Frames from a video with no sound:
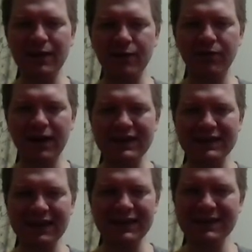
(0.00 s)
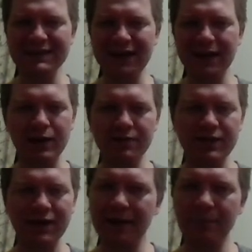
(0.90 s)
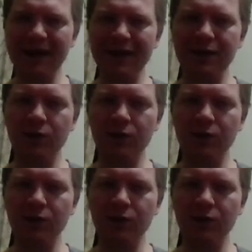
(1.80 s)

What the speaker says: effect is enough to like make it